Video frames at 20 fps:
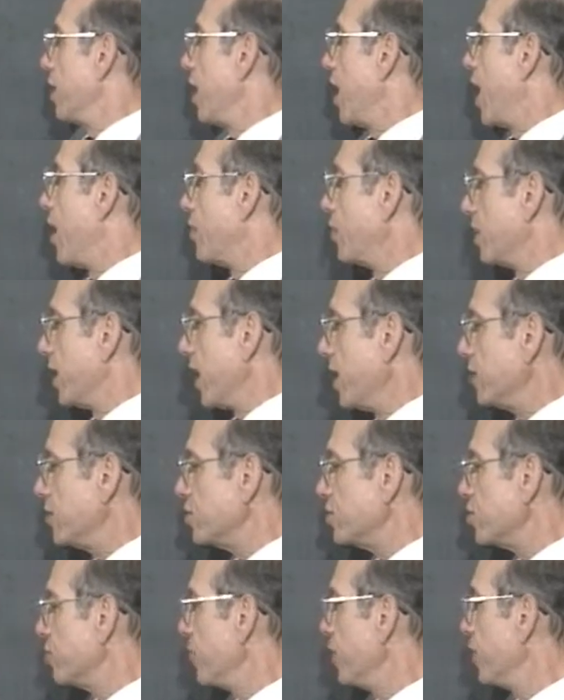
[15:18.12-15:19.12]
I would like
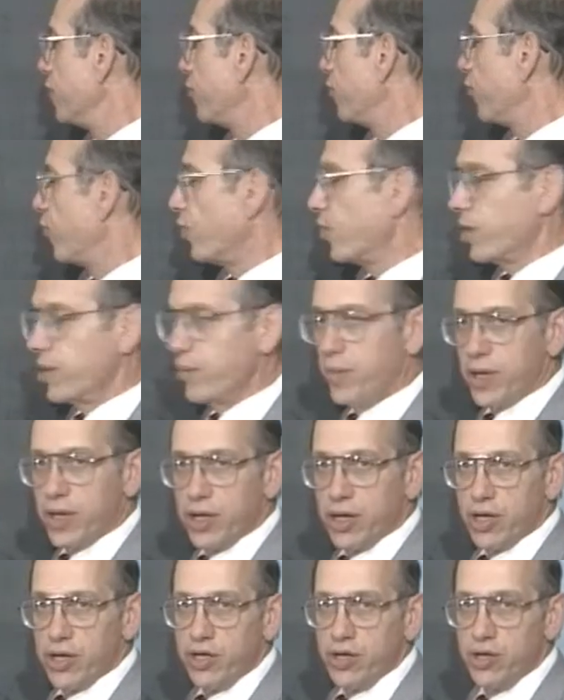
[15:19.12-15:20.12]
this to be in the form
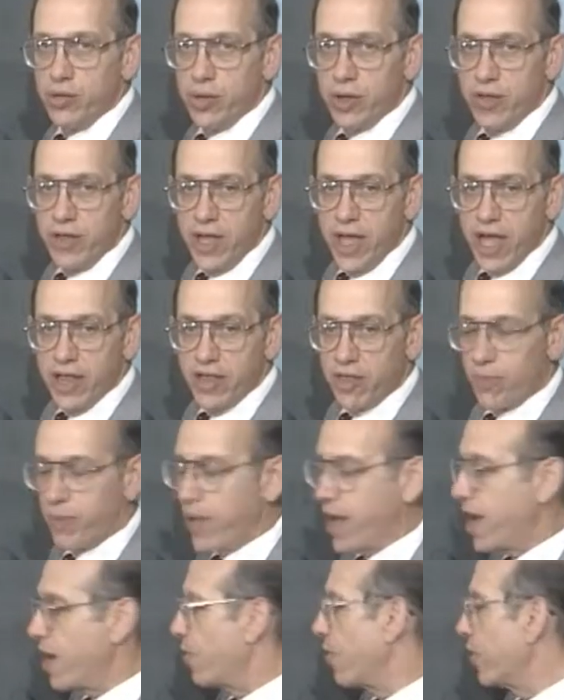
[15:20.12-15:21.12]
u to the nth
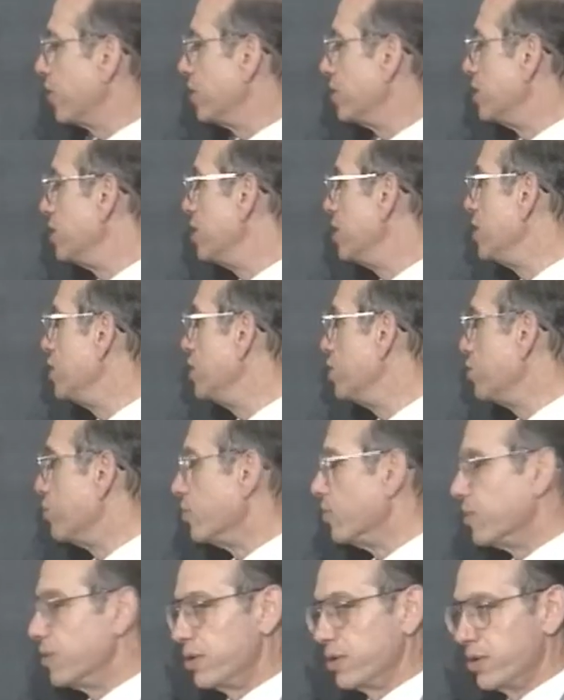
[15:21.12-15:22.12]
power
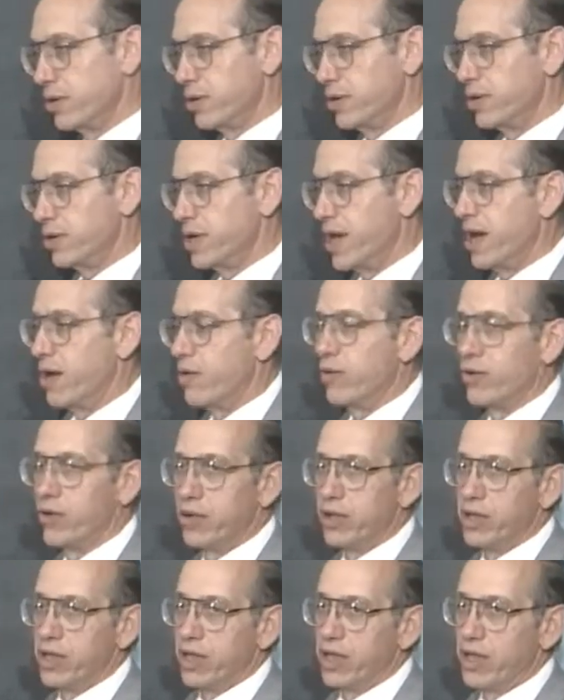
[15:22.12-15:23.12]
du. Now,
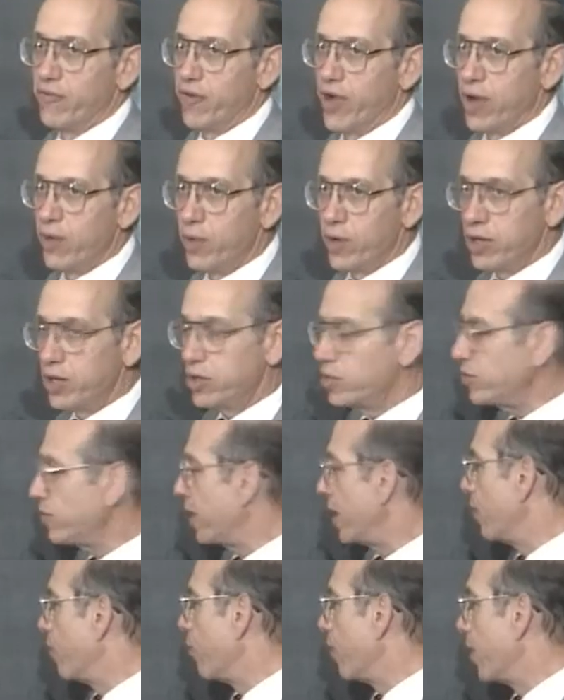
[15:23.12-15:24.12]
if I want to do
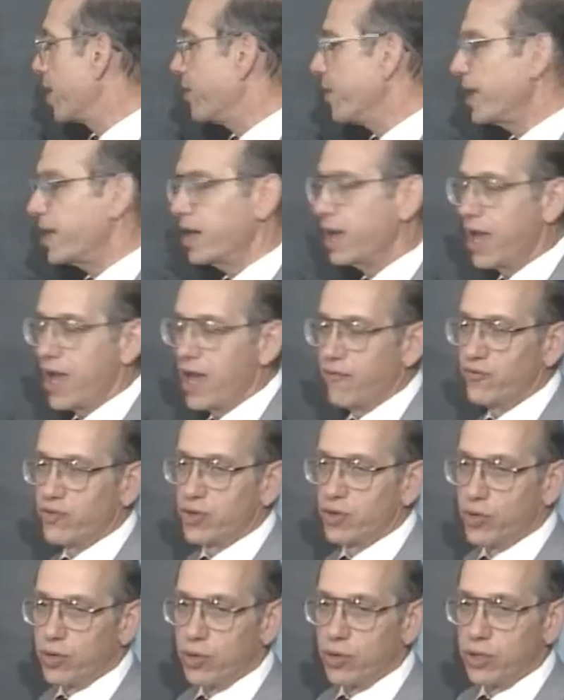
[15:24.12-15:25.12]
that, what am I going to have to
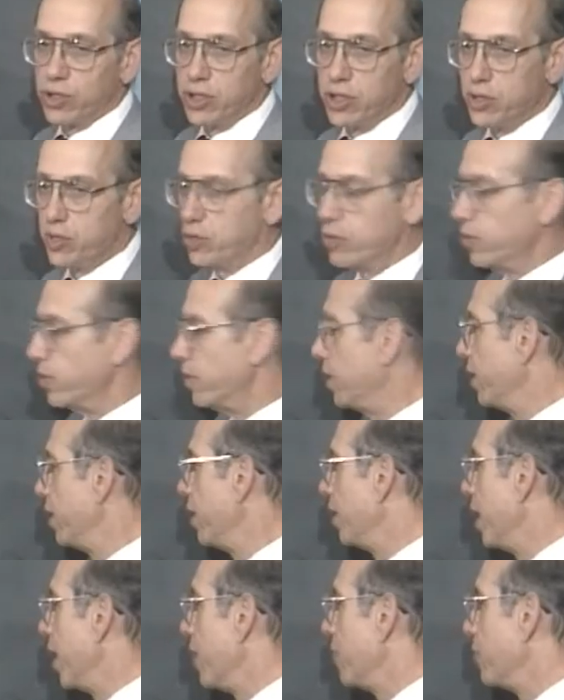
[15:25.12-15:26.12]
call u?
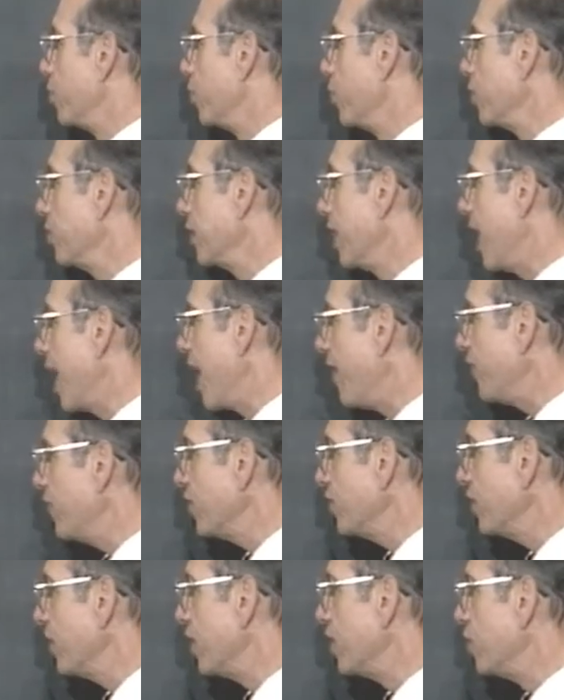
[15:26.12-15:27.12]
I'm going to have
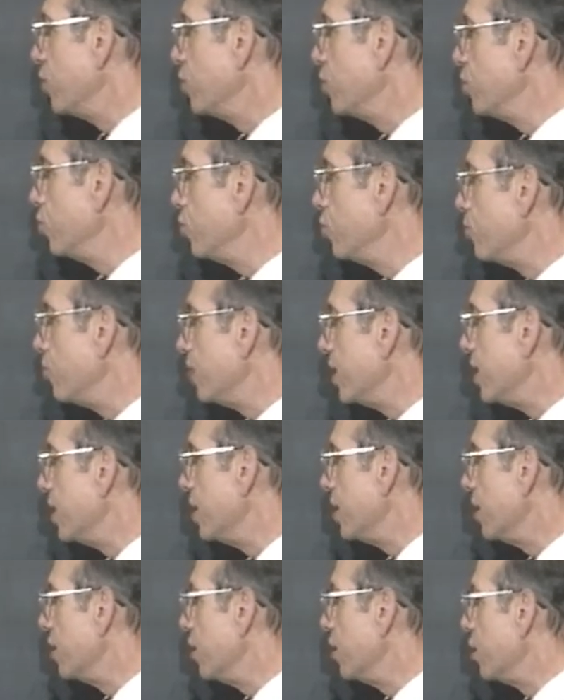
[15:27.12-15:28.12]
to let u
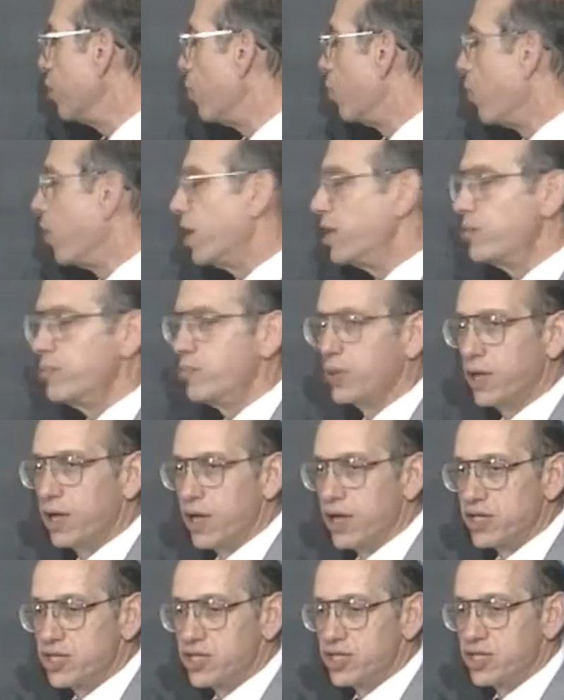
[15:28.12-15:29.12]
be 1
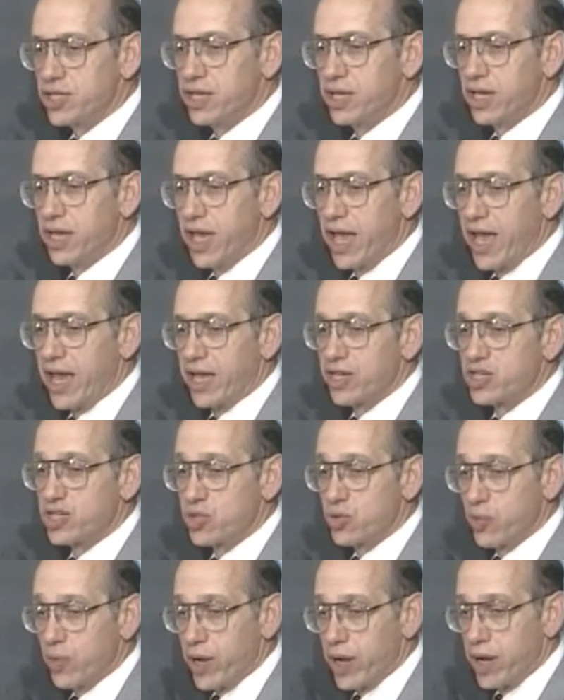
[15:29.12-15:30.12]
plus x
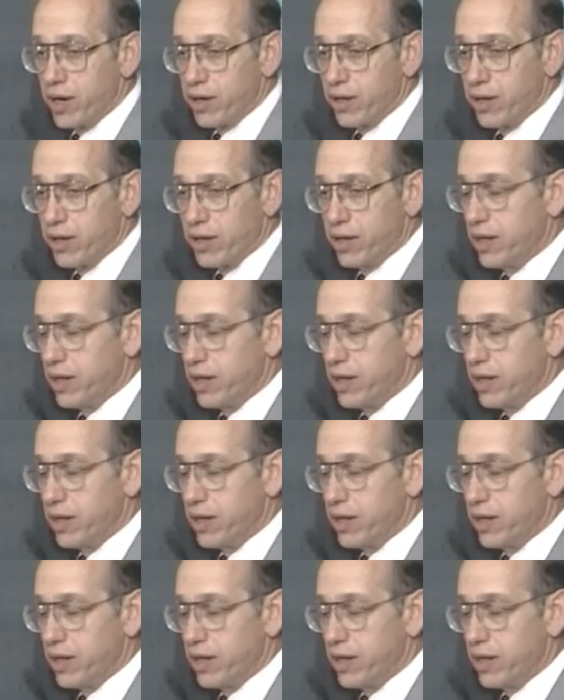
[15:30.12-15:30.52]
squared.